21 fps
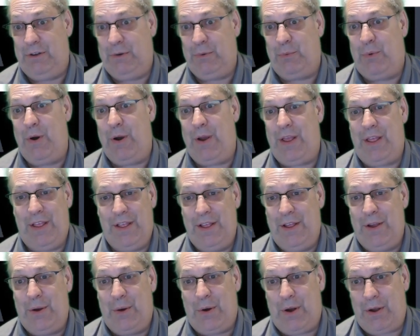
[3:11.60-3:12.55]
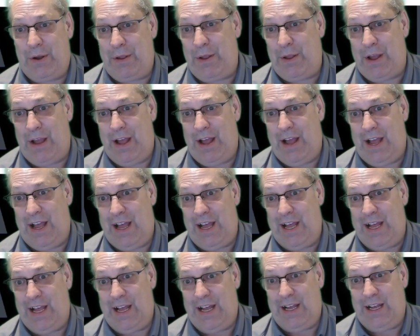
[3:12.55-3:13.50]
uh,
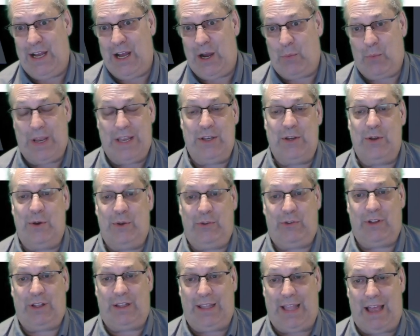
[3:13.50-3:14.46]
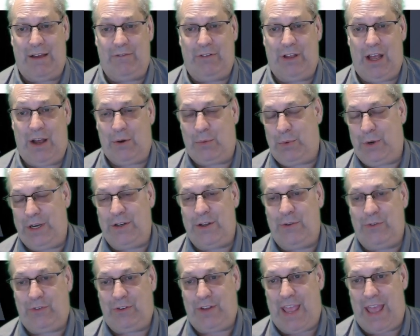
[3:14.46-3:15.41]
uh, Windows 11, a
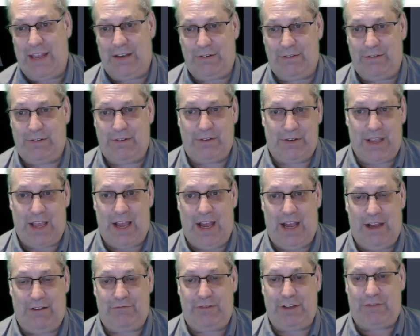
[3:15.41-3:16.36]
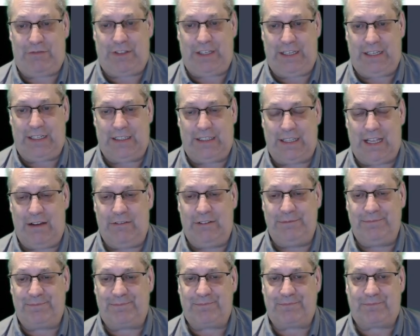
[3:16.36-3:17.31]
Windows 10 uh, 15 and 11.